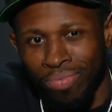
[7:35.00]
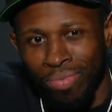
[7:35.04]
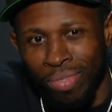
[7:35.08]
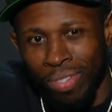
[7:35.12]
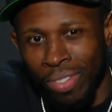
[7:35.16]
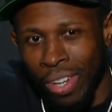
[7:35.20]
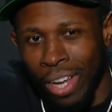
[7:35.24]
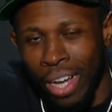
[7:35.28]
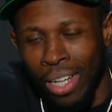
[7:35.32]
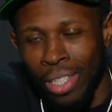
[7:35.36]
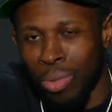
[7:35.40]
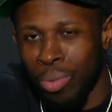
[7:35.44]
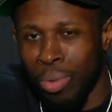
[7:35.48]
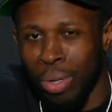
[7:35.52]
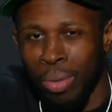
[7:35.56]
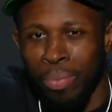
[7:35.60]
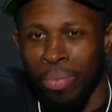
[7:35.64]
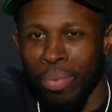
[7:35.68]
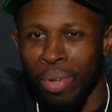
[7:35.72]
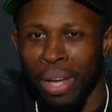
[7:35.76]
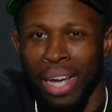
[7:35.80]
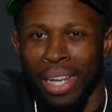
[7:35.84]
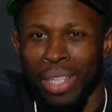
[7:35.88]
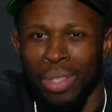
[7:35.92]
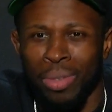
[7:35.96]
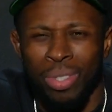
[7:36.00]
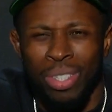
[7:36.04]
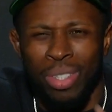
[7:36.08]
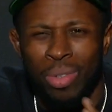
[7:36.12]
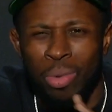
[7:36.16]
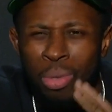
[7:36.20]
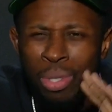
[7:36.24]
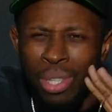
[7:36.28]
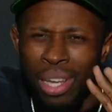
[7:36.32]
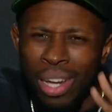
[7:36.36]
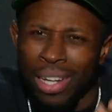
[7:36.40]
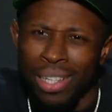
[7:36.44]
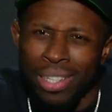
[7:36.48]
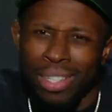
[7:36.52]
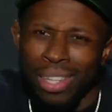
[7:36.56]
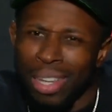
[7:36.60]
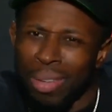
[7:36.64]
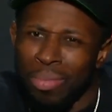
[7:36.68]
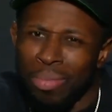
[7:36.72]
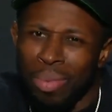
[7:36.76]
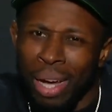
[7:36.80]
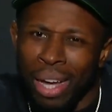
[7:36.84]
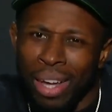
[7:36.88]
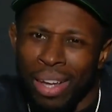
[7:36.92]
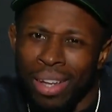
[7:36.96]
I just use that as like
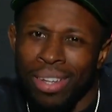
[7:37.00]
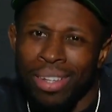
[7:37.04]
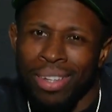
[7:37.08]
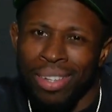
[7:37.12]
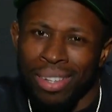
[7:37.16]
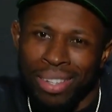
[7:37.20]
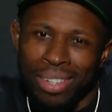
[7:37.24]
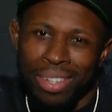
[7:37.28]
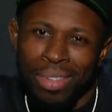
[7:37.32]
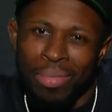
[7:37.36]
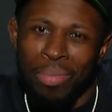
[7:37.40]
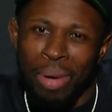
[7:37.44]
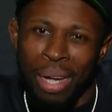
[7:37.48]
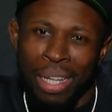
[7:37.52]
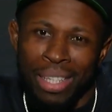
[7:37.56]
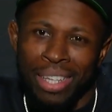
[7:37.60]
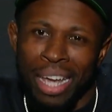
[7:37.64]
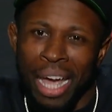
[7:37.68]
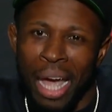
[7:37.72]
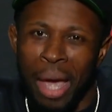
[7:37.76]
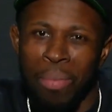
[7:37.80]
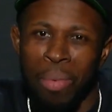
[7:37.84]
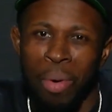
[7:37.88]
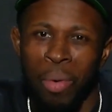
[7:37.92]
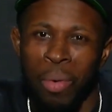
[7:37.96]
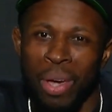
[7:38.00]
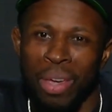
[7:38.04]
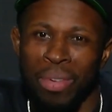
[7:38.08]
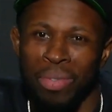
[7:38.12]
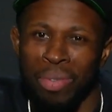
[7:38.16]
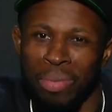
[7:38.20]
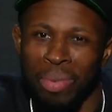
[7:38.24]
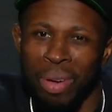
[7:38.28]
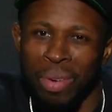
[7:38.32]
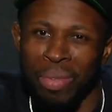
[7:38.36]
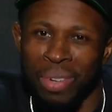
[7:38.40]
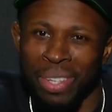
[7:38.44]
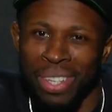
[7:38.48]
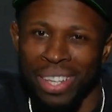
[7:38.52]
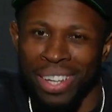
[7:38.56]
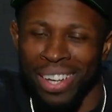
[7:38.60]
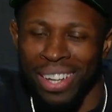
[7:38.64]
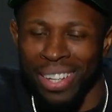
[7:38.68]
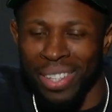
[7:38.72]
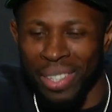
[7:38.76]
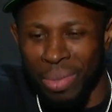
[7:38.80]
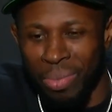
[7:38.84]
my time away from everything else.